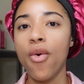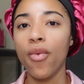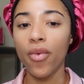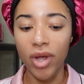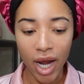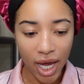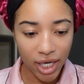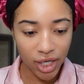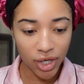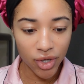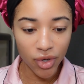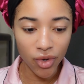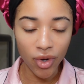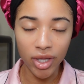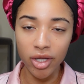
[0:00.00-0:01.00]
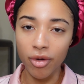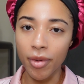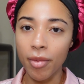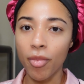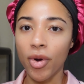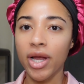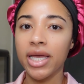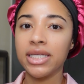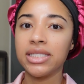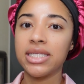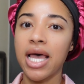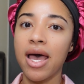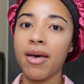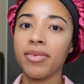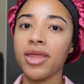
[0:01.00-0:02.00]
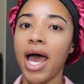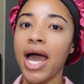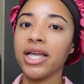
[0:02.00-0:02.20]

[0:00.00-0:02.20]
what I do a little bit more in depth.